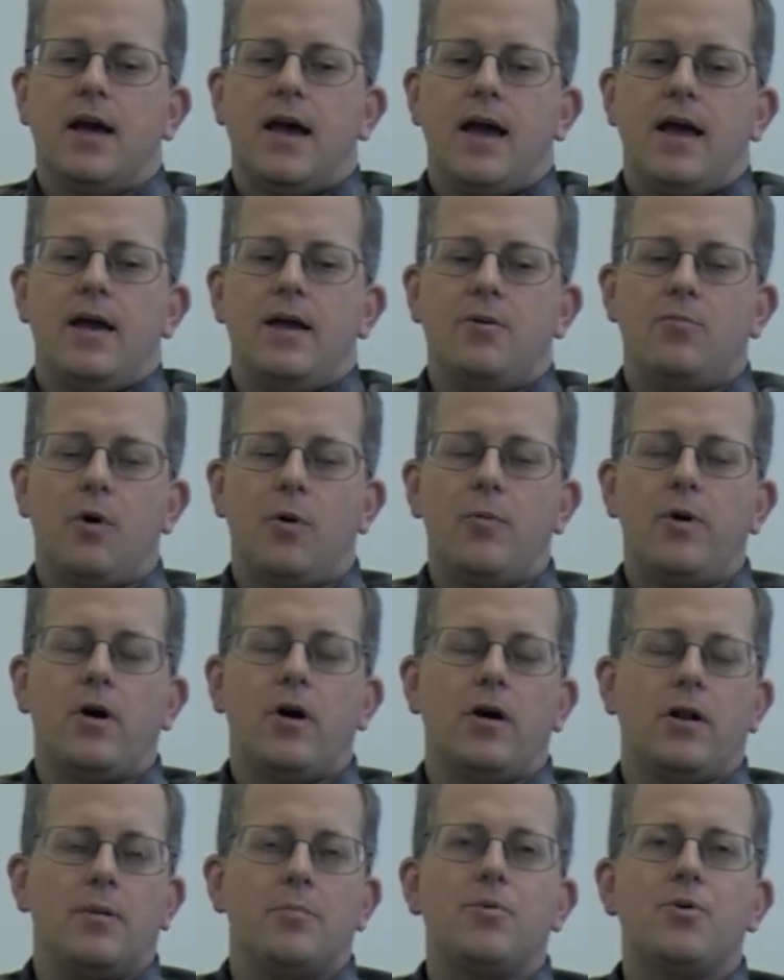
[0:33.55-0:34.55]
a what we
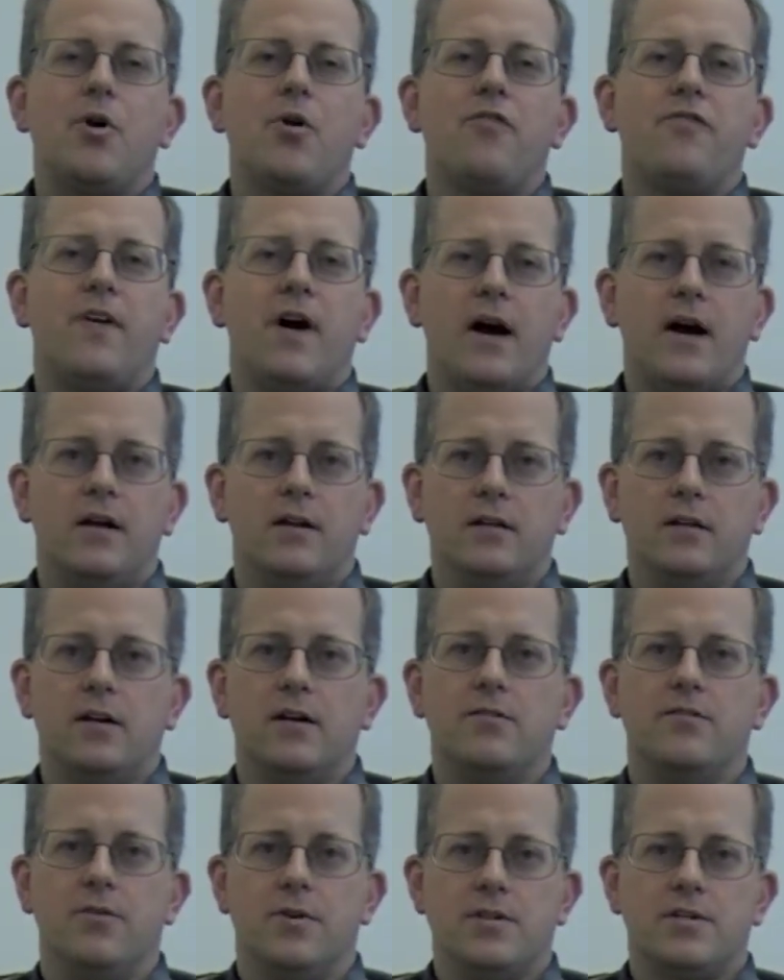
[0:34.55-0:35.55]
call a profile
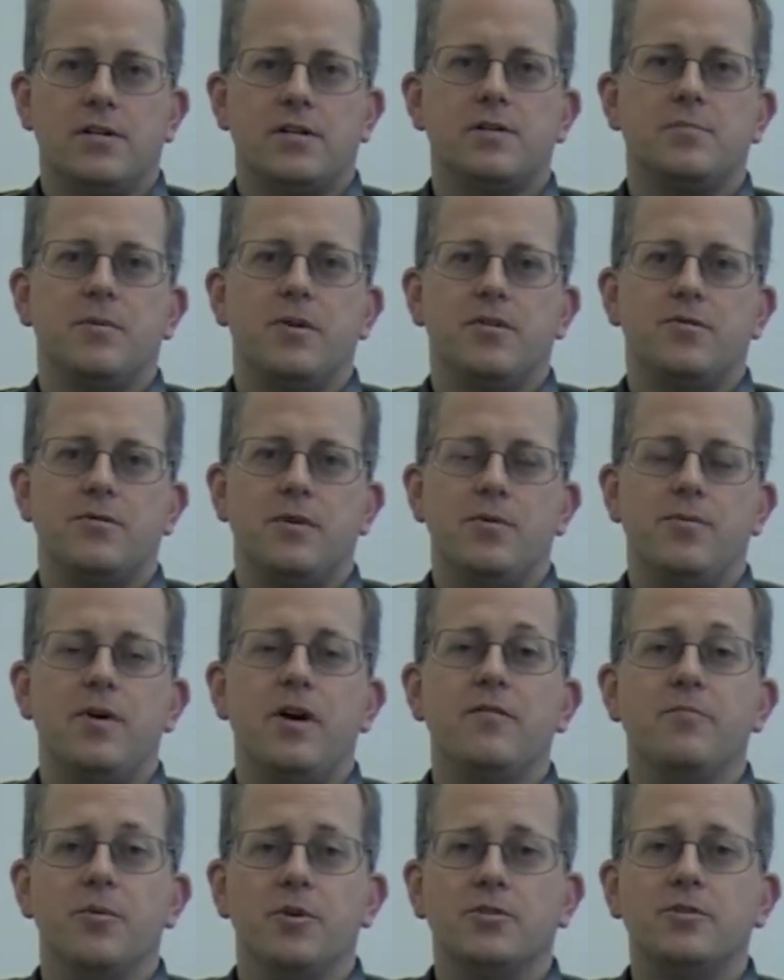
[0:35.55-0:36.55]
of VoiceXML3. We
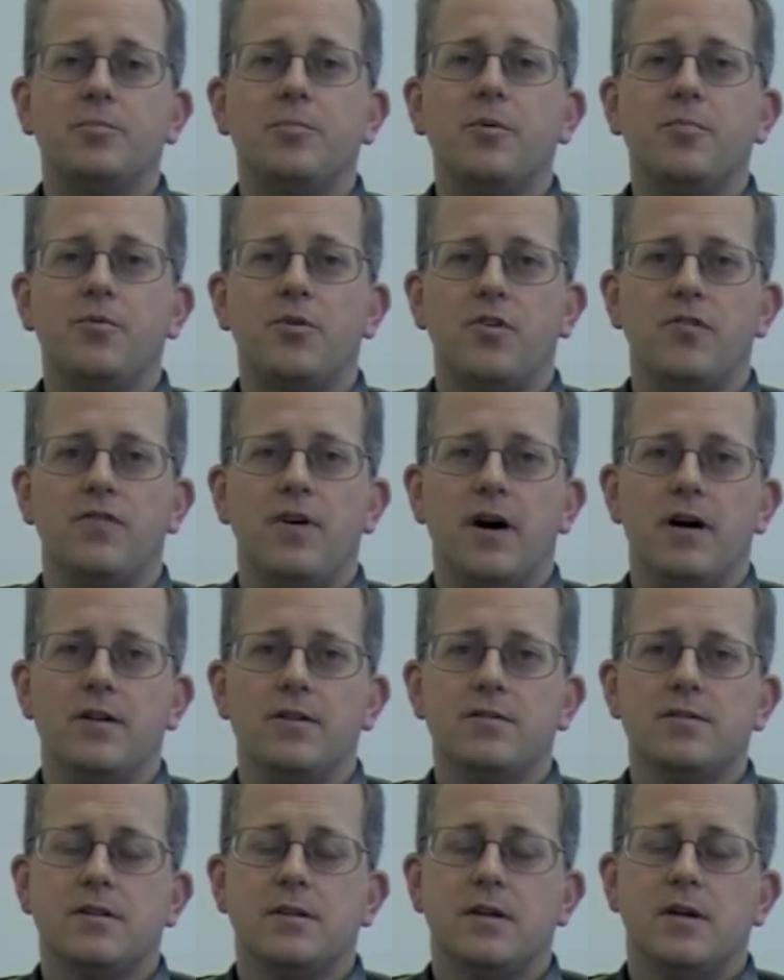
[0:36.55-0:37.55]
have multiple
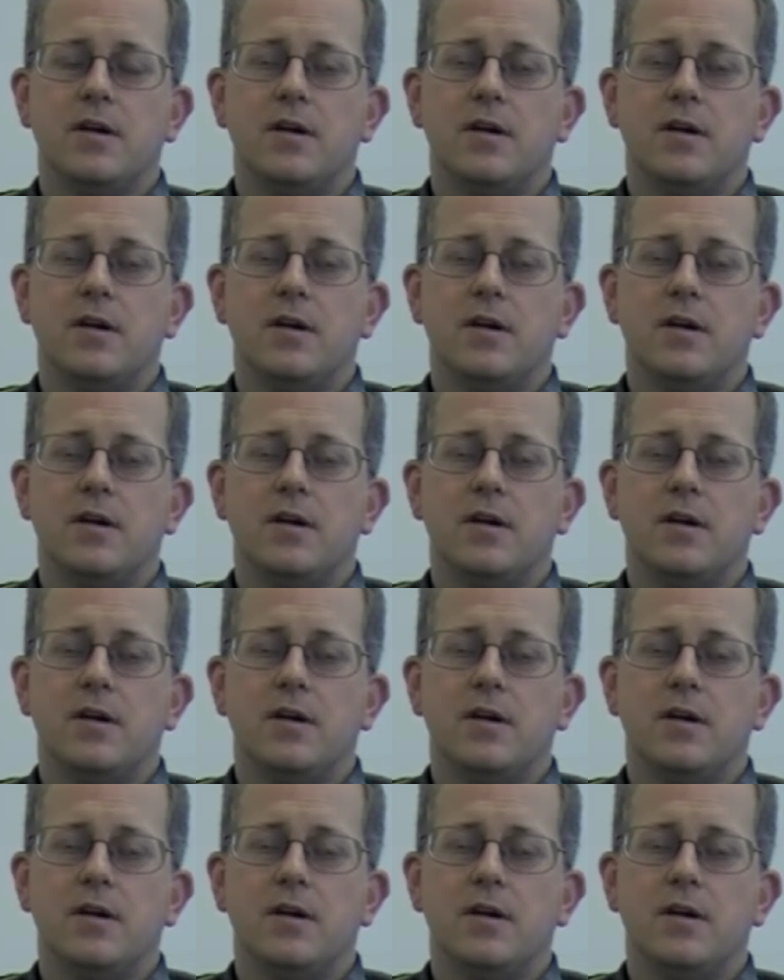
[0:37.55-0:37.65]
profiles.